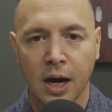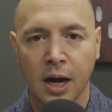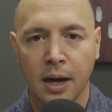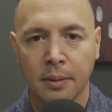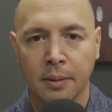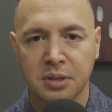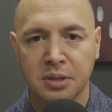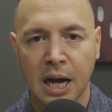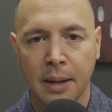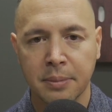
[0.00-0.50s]

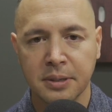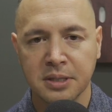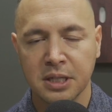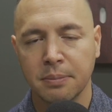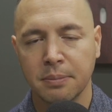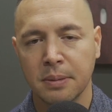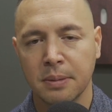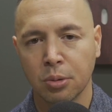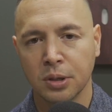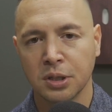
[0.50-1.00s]
topics that
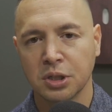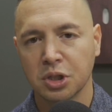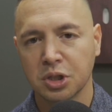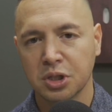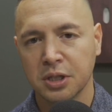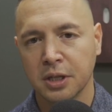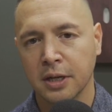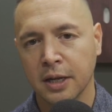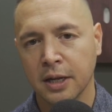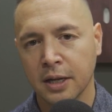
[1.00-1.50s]
people are
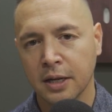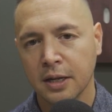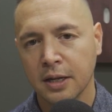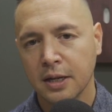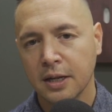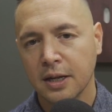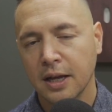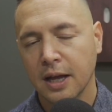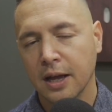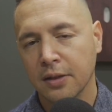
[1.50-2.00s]
interested in.
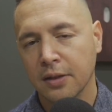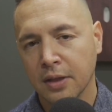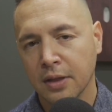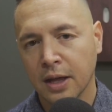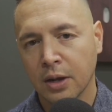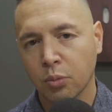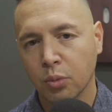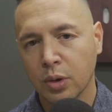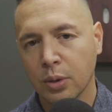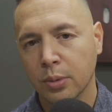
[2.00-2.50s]
And
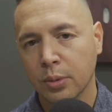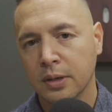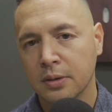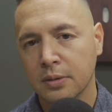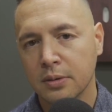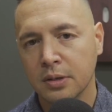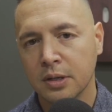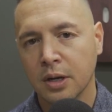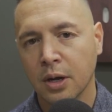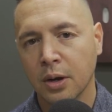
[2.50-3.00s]
then we would,
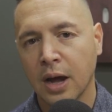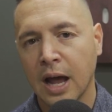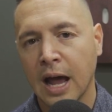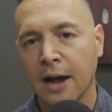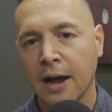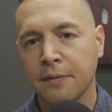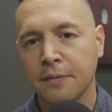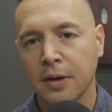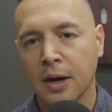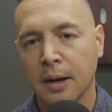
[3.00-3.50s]

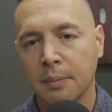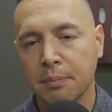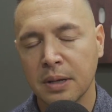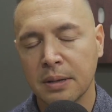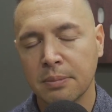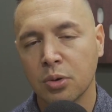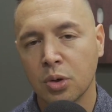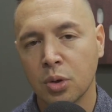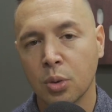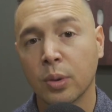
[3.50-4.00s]
have
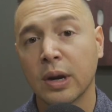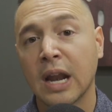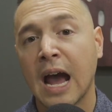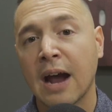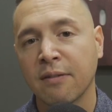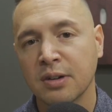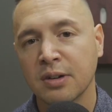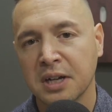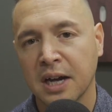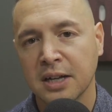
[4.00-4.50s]
people who would
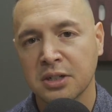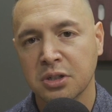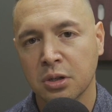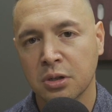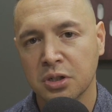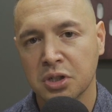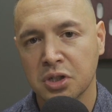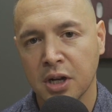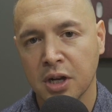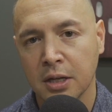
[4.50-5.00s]
advertise on
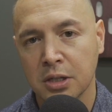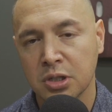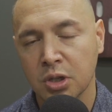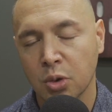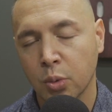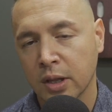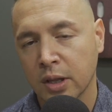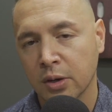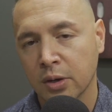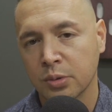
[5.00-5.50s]
our site. So
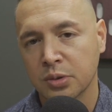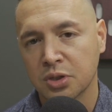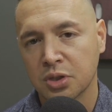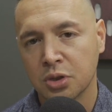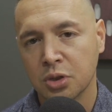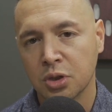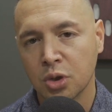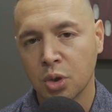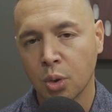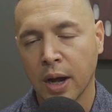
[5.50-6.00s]
whether it was
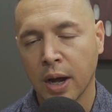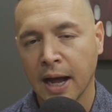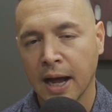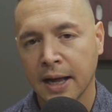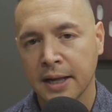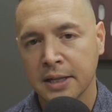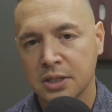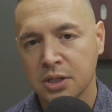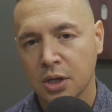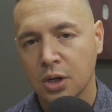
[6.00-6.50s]
Google
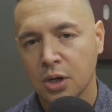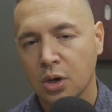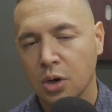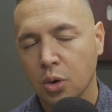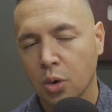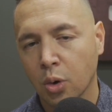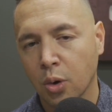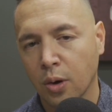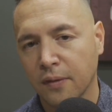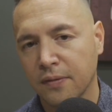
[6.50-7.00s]
ads
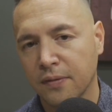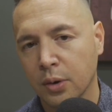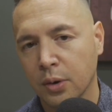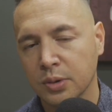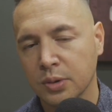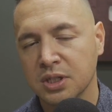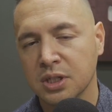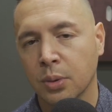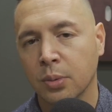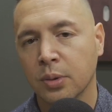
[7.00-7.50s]
or if it
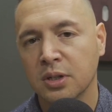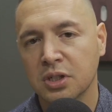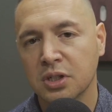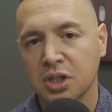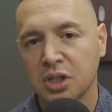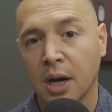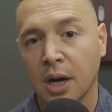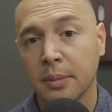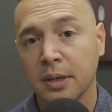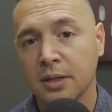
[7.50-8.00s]
was someone just
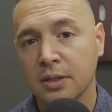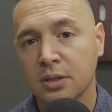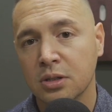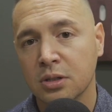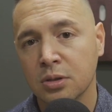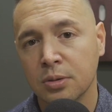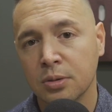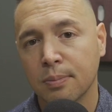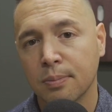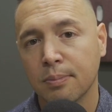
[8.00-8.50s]
coming
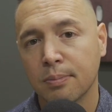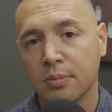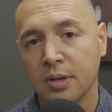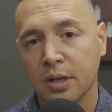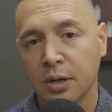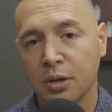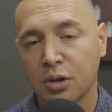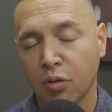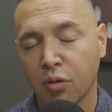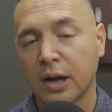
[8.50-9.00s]
to
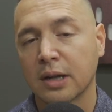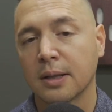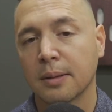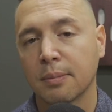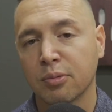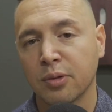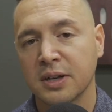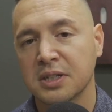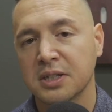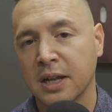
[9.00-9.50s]
directly
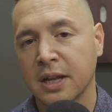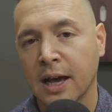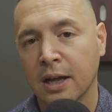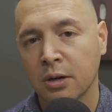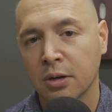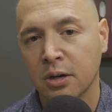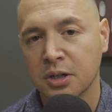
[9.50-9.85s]
place an ad on our